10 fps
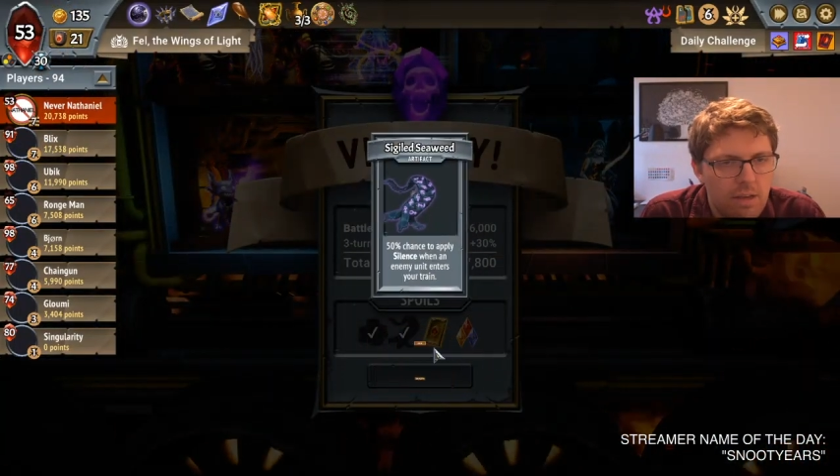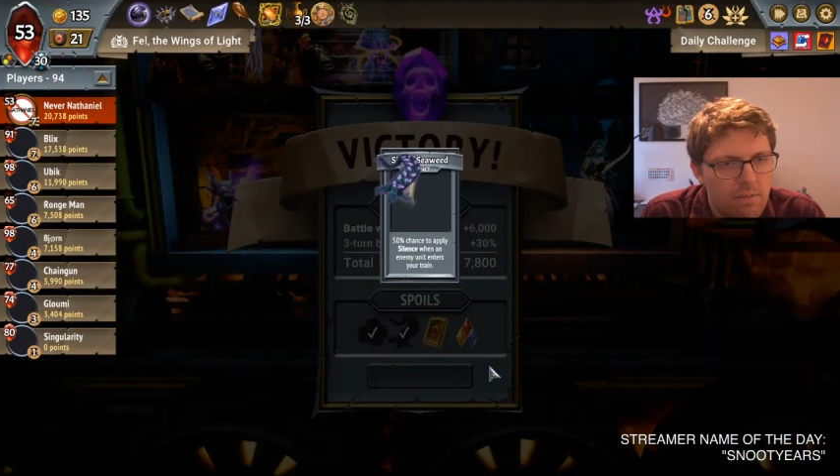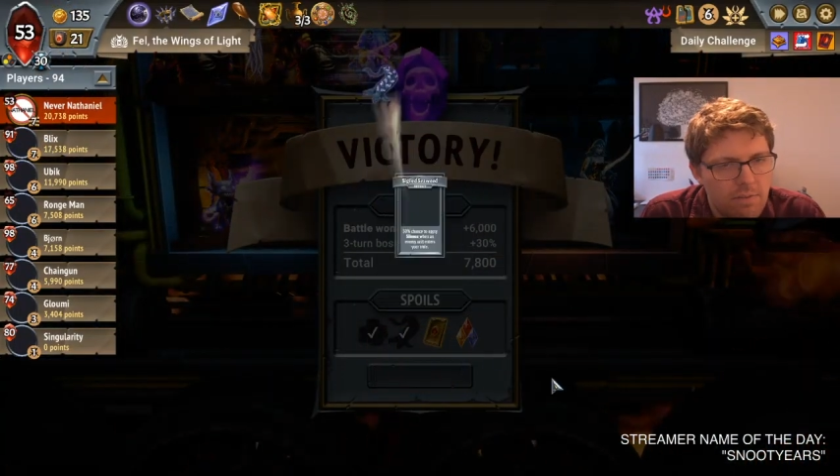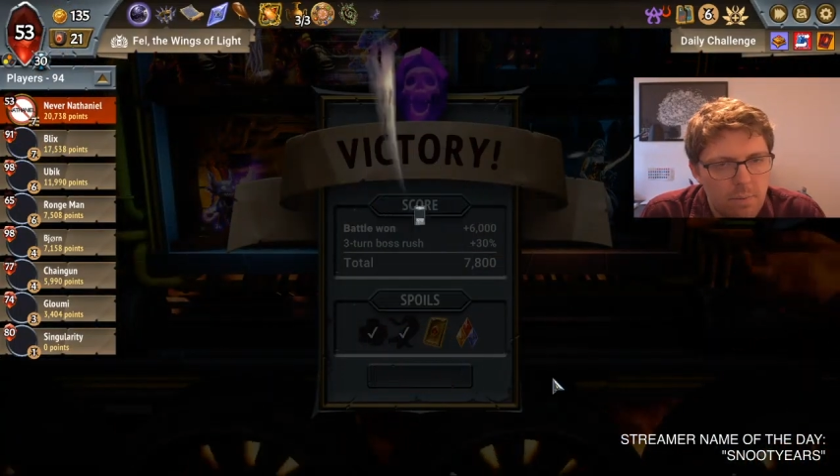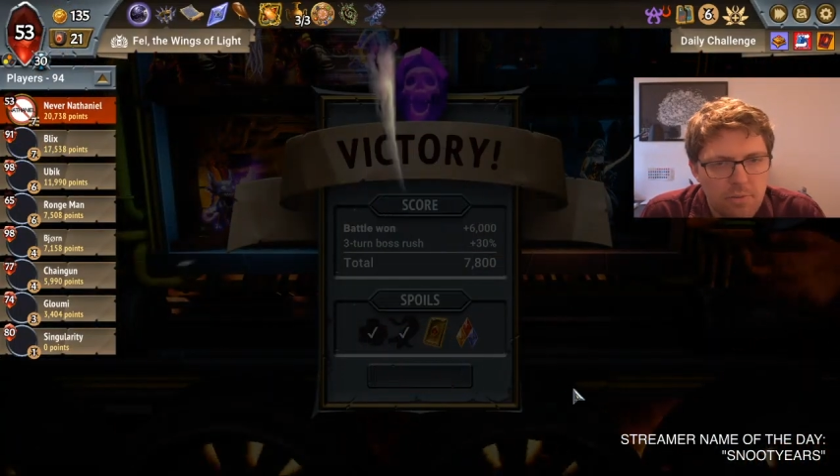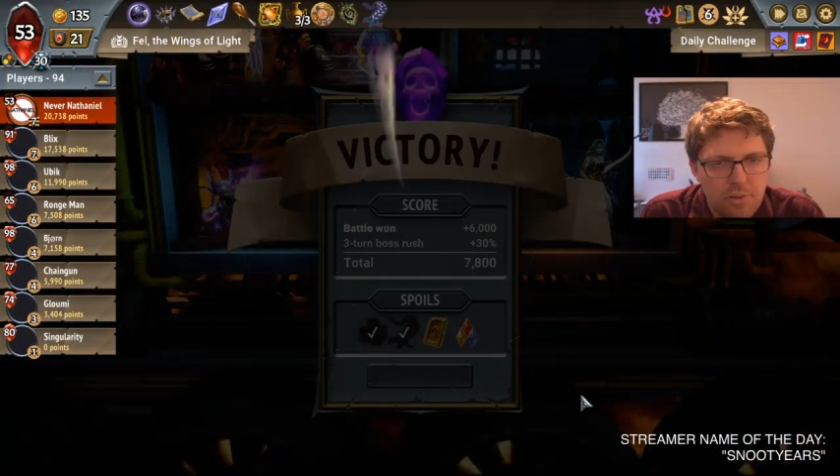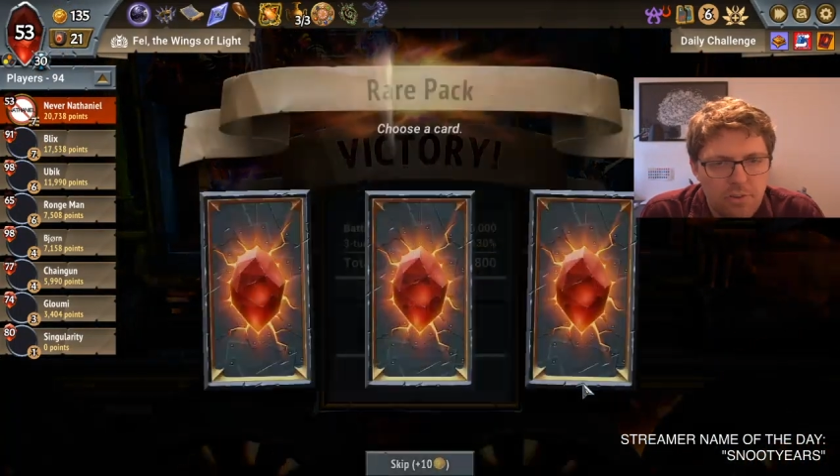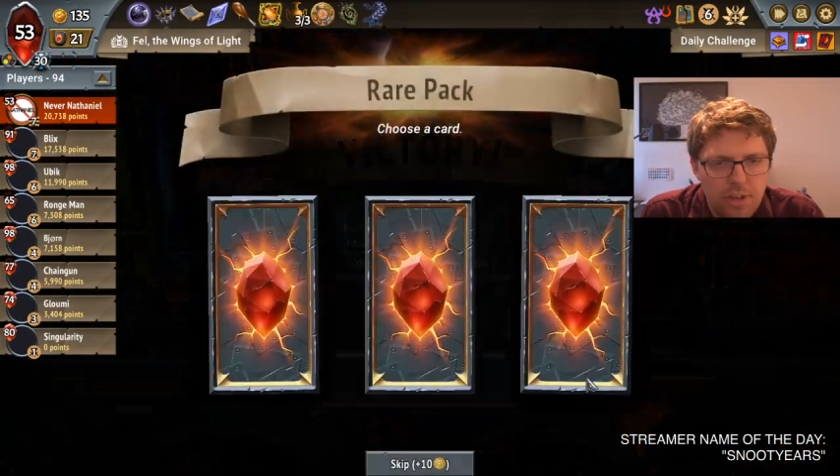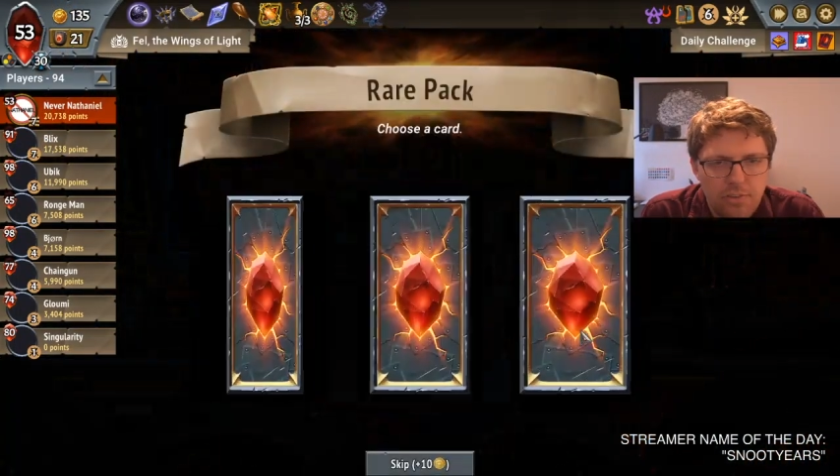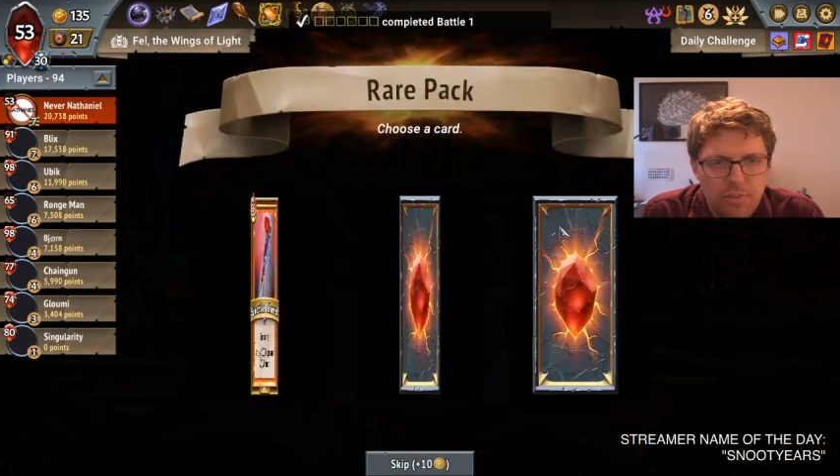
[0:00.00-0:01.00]
50%
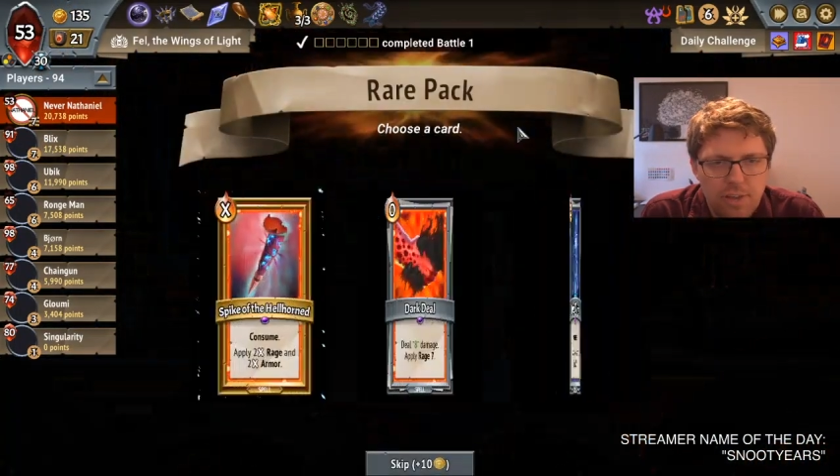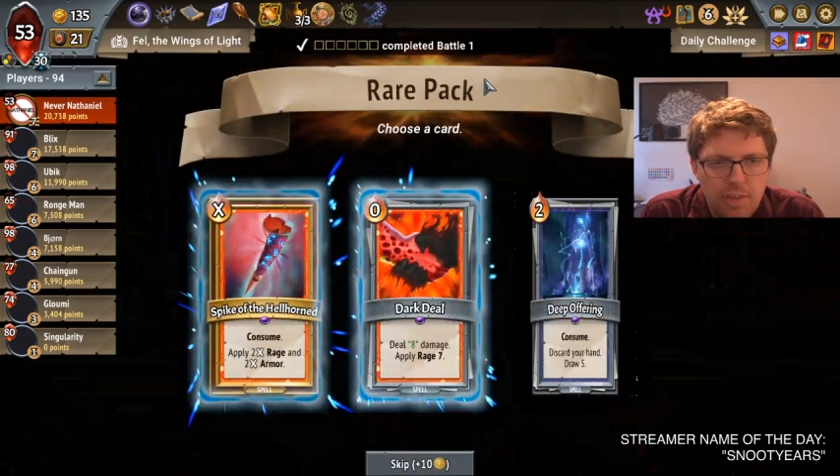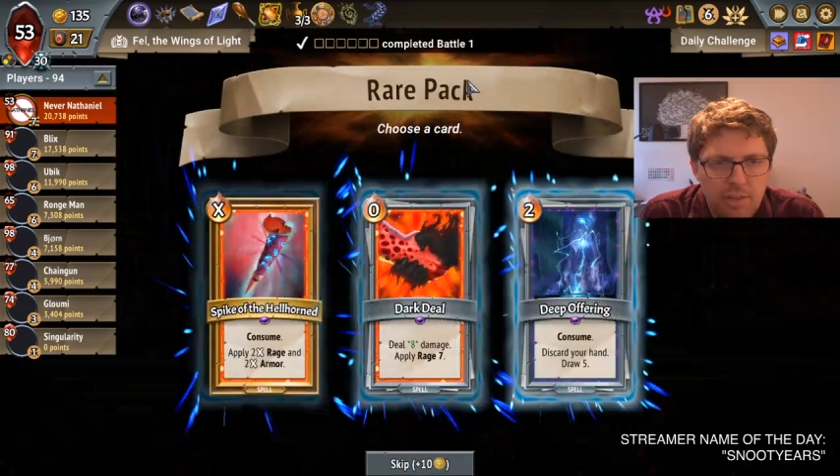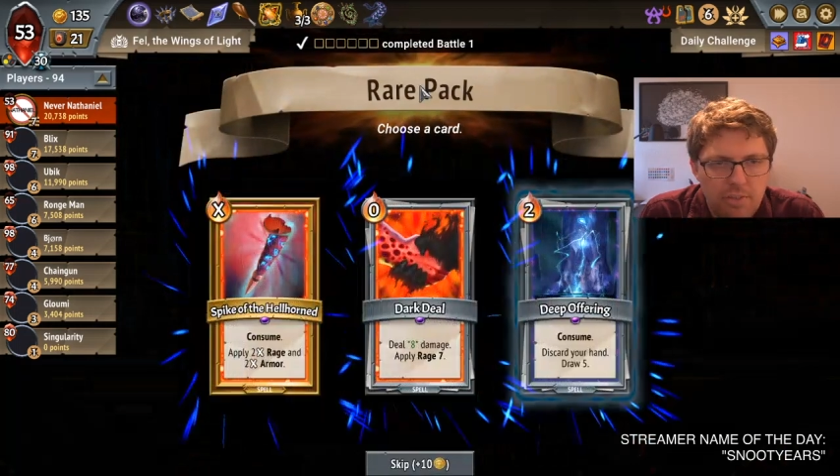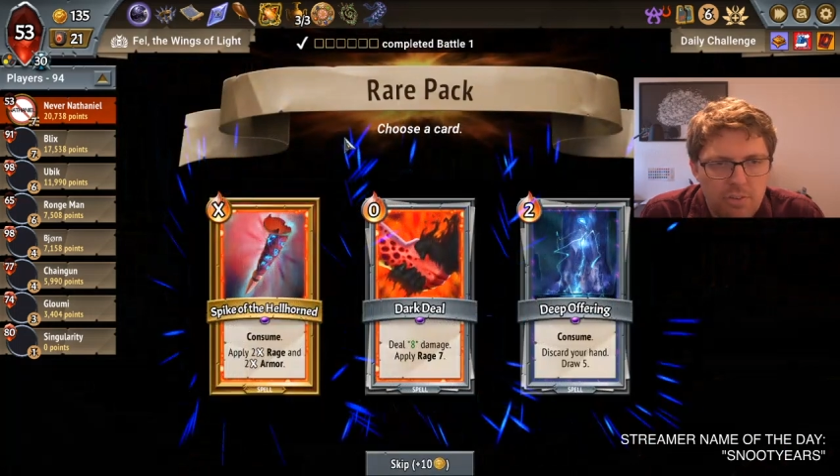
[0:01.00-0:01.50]
chance to silence